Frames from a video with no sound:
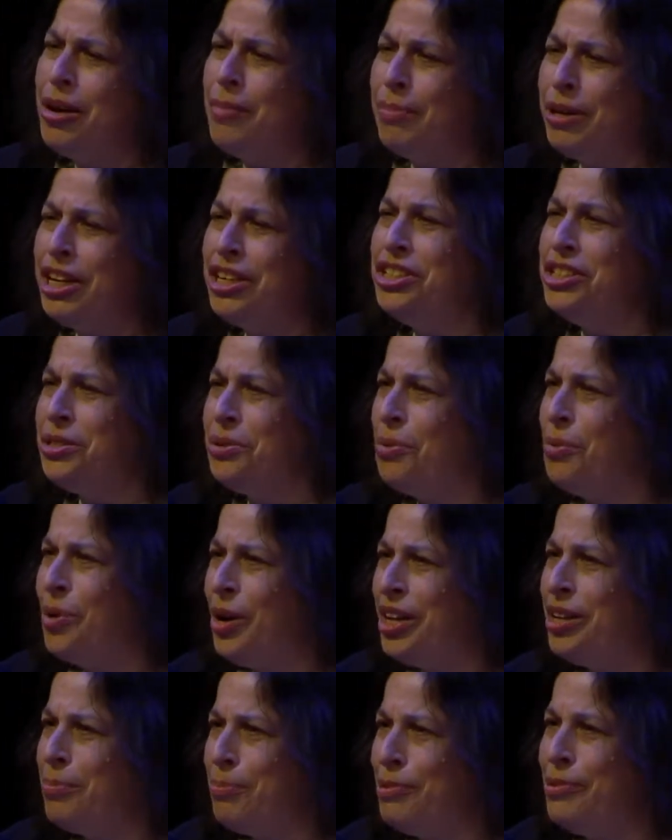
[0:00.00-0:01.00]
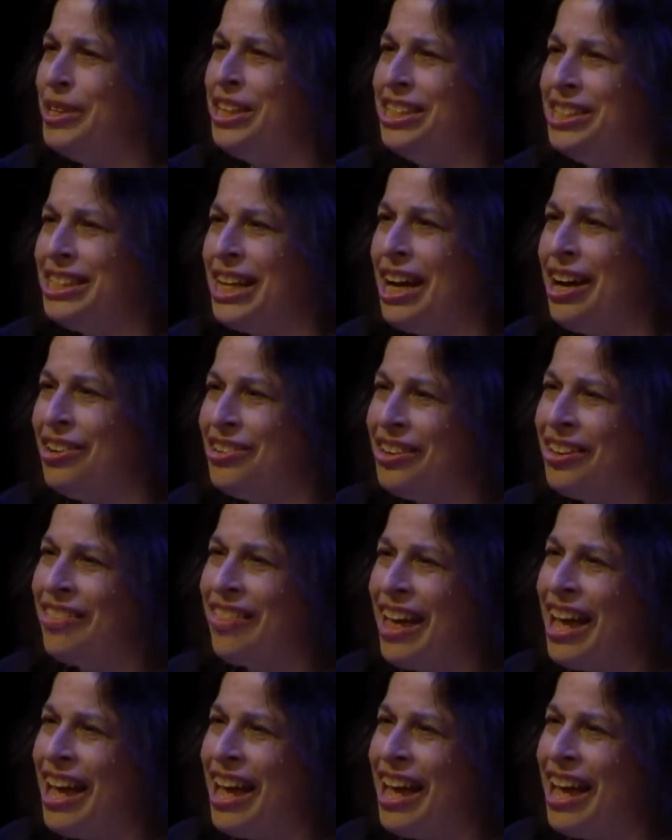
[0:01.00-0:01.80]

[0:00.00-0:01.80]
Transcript: But I do want to point out